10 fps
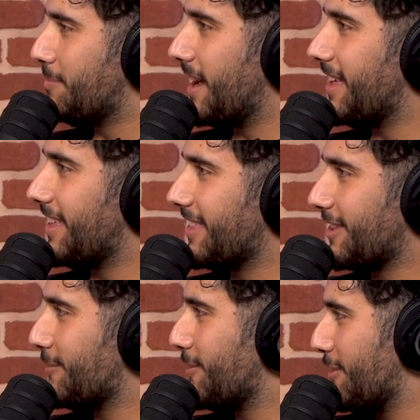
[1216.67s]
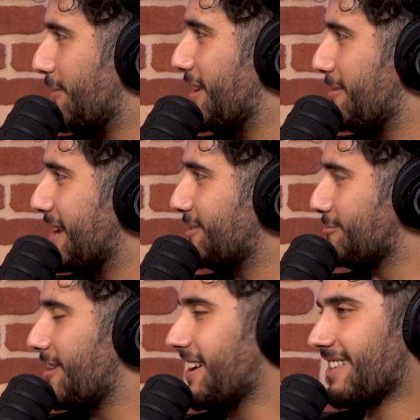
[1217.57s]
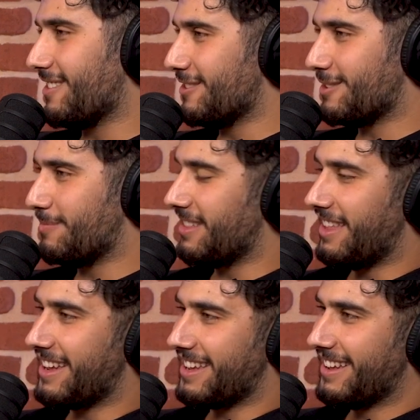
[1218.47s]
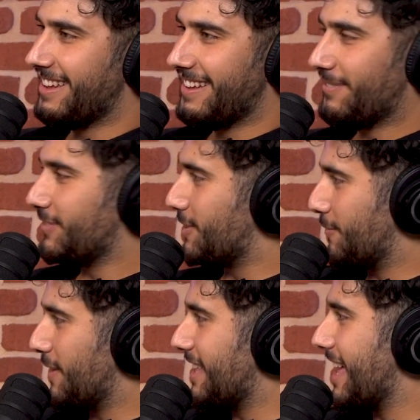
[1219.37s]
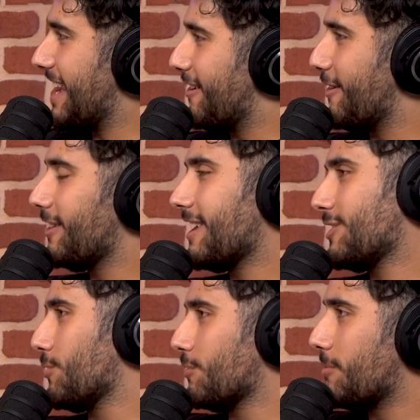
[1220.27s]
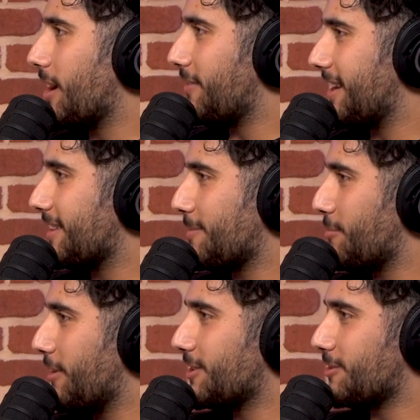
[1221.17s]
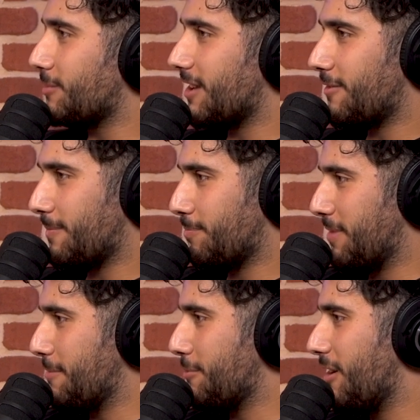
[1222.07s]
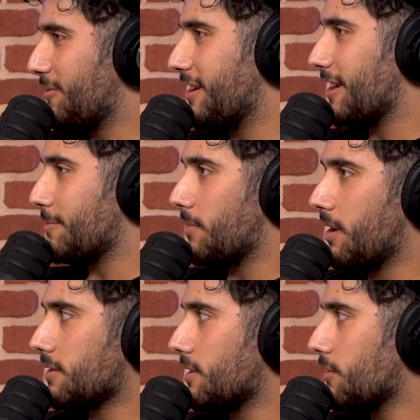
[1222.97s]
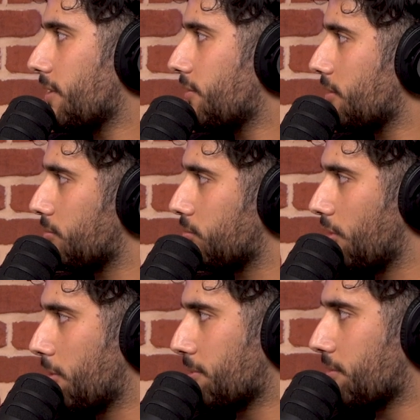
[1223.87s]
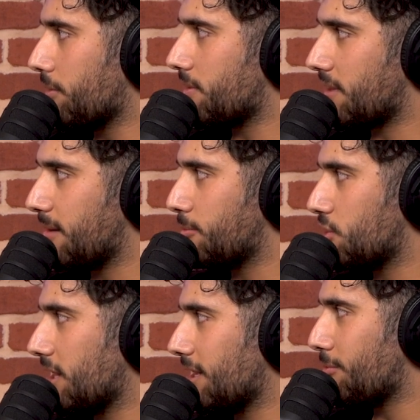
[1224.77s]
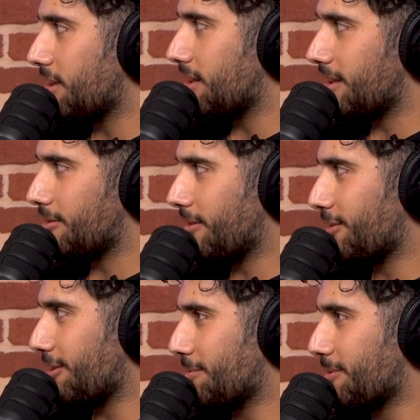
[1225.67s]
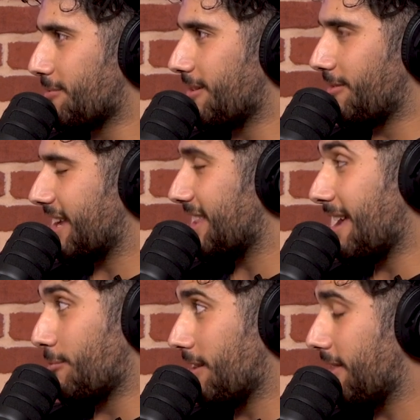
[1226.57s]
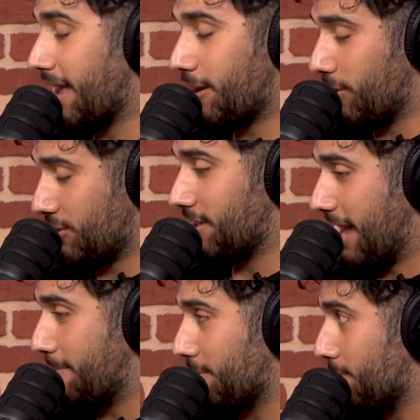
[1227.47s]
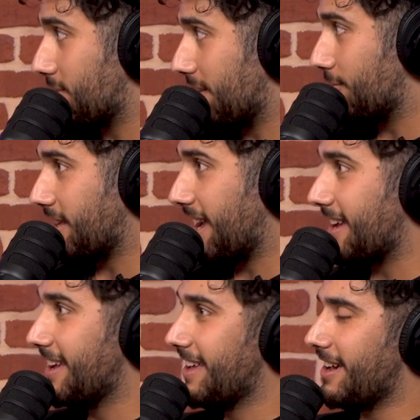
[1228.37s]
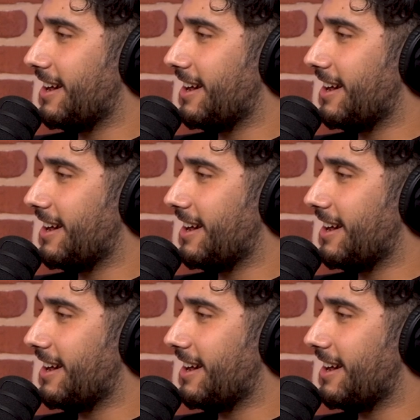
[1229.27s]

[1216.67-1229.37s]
But you've got the fundamental right. And it's so like to figure that out early, sure, you might have had inspiration or whatever. People often ask me, Marcus, are you ever going to open your own sandwich deli one day? Are you ever going to open your own? I get that. That question happens almost every day. Yeah.